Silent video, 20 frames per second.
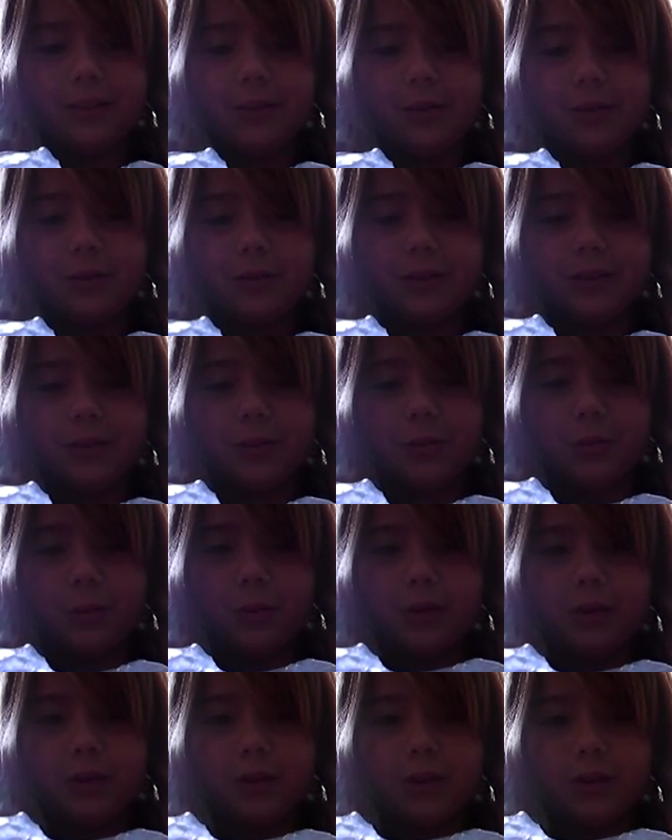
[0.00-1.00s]
going to
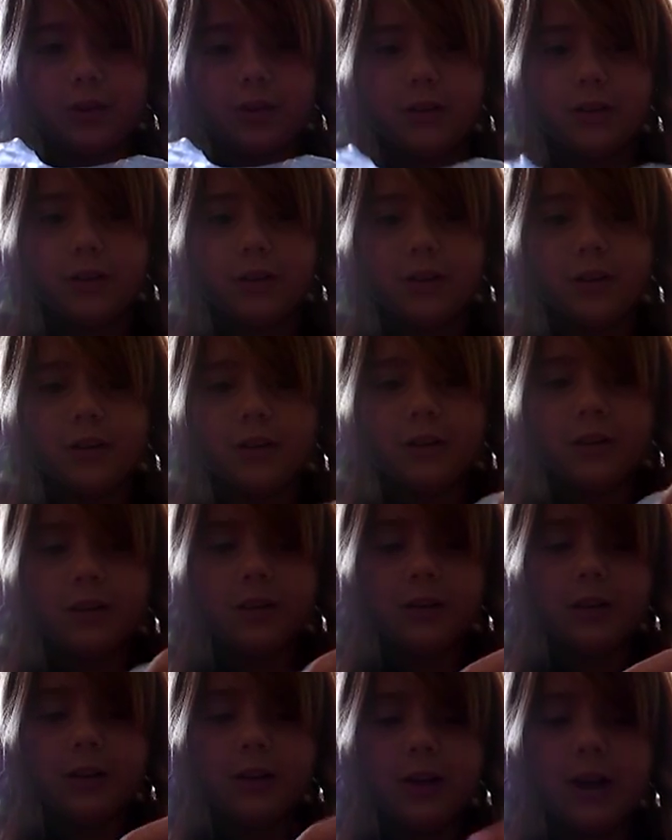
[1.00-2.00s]
work.
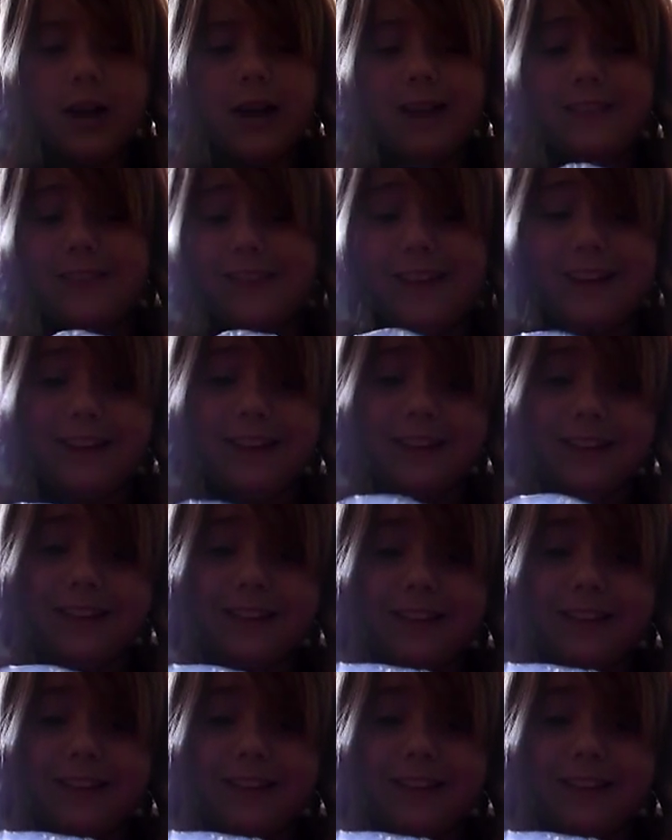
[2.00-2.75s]
I think.